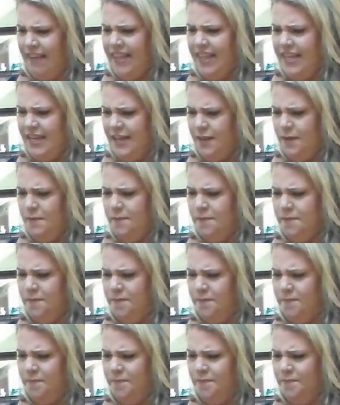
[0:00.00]

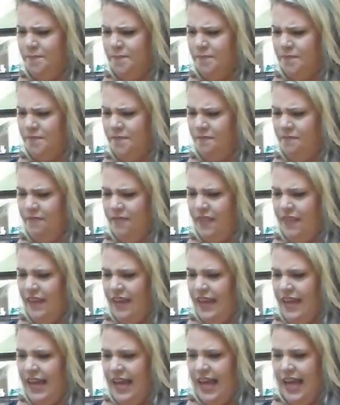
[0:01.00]

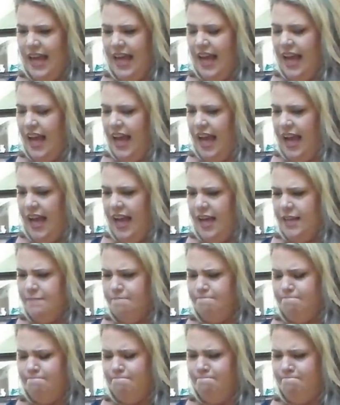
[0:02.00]

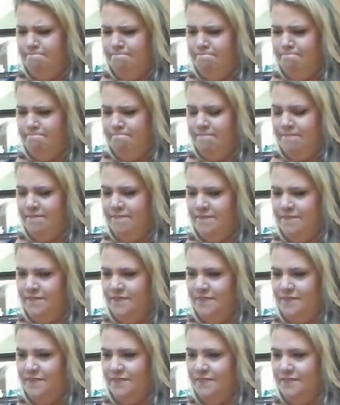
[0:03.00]

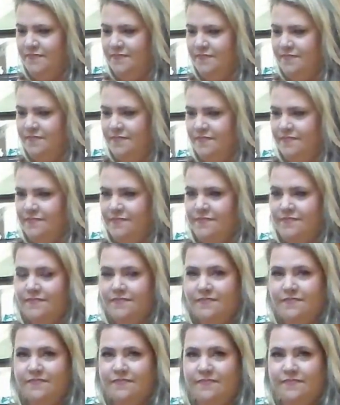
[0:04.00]

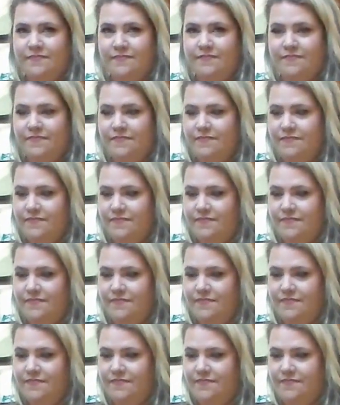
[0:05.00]
The person shown says nothing.